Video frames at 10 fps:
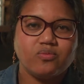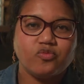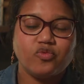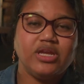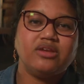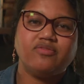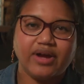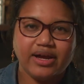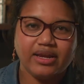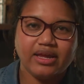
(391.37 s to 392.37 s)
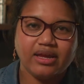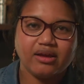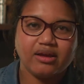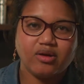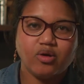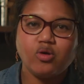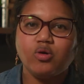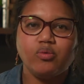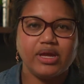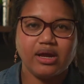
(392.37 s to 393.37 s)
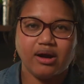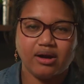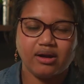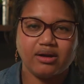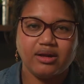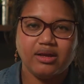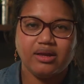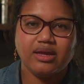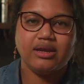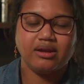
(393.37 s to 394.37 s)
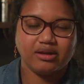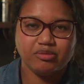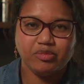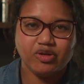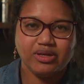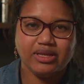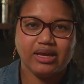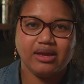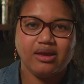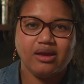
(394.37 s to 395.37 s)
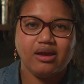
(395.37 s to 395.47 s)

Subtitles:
redefining who we are in our community.